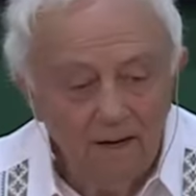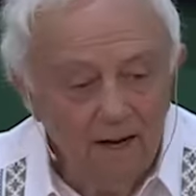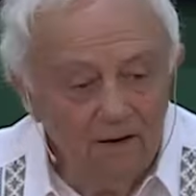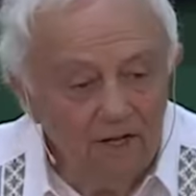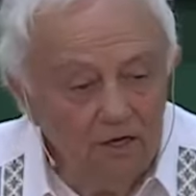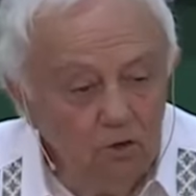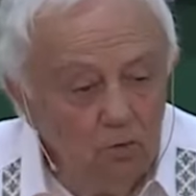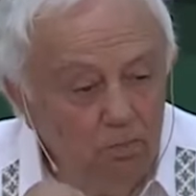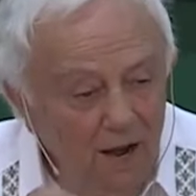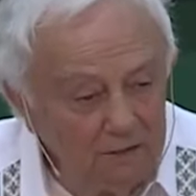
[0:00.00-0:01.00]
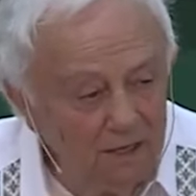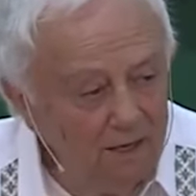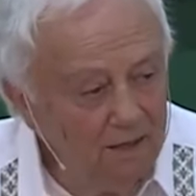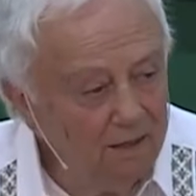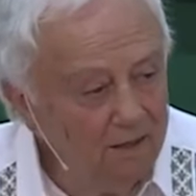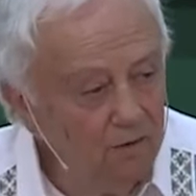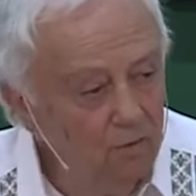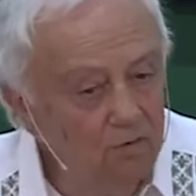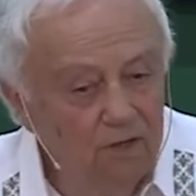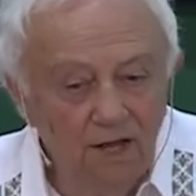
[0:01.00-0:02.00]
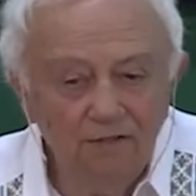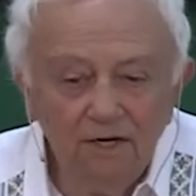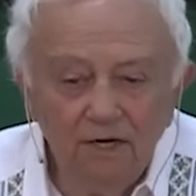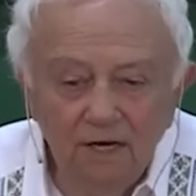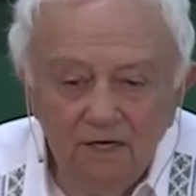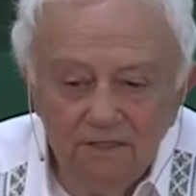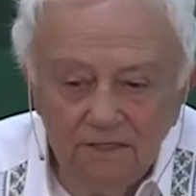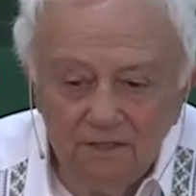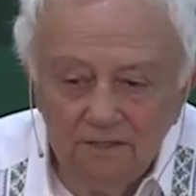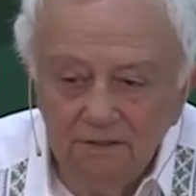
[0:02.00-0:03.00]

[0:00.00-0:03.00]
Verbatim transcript: And then you battle with other cases